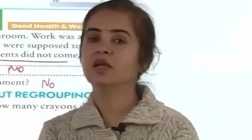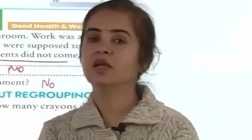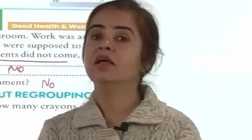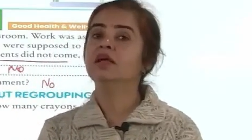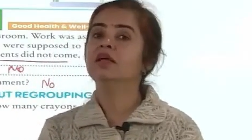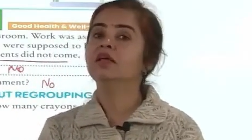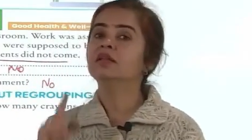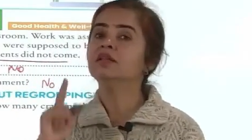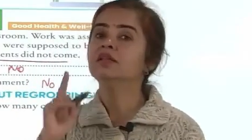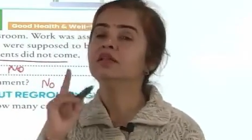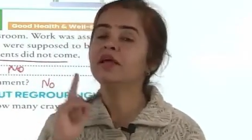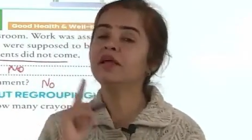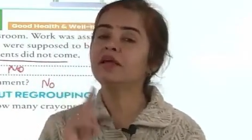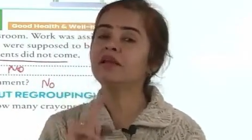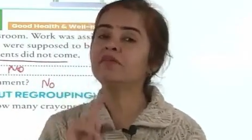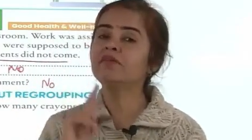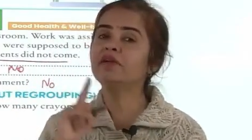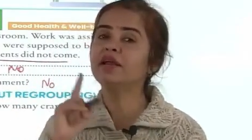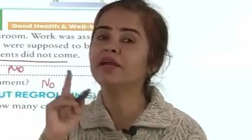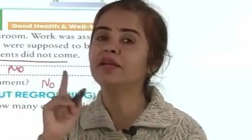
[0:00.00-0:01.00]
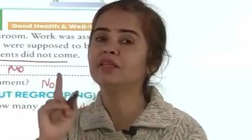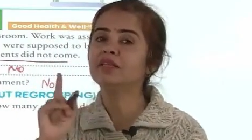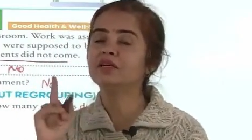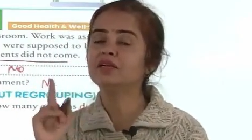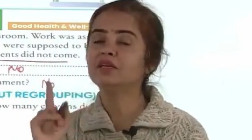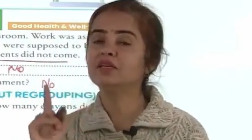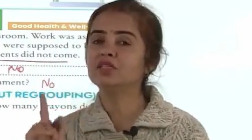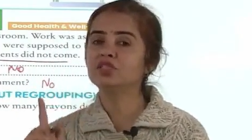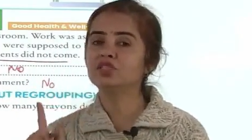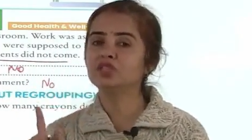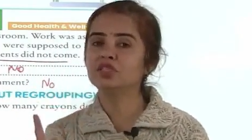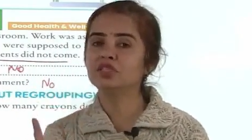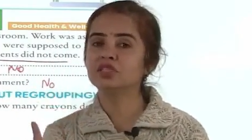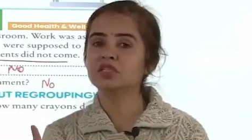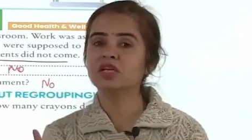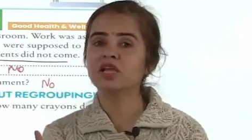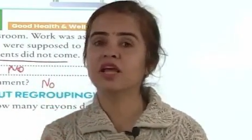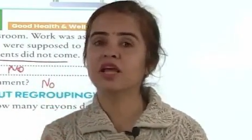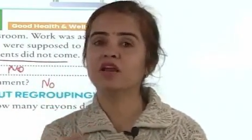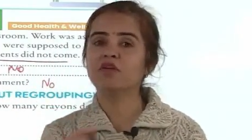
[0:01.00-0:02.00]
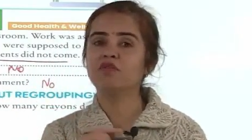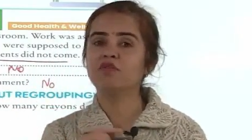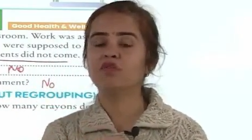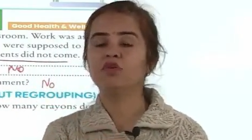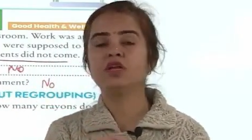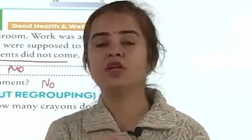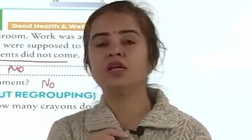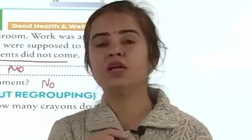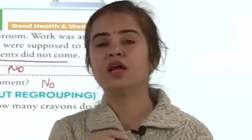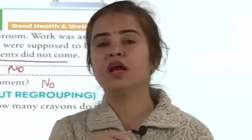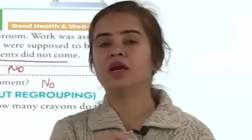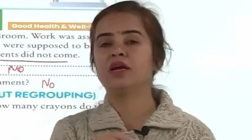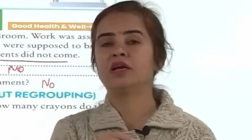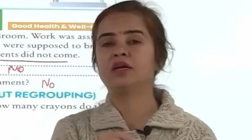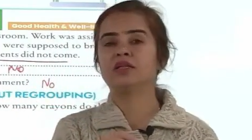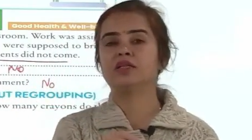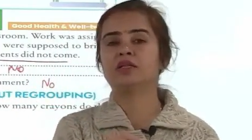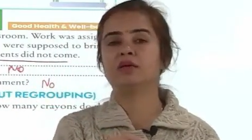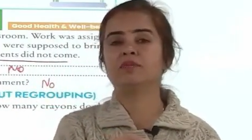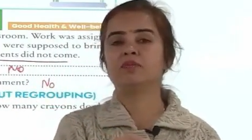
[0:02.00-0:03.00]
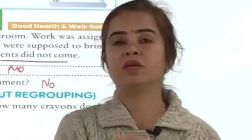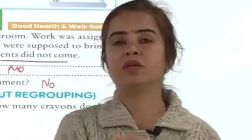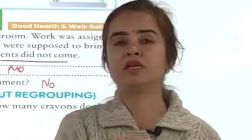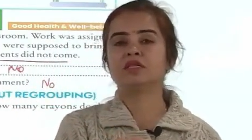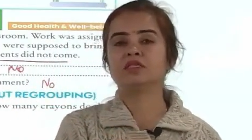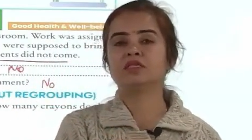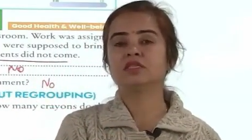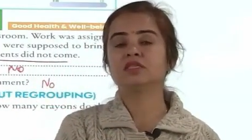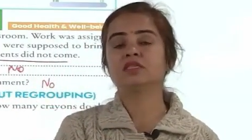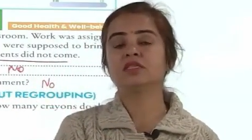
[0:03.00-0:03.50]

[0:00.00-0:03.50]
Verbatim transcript: then write the digits carefully under the places.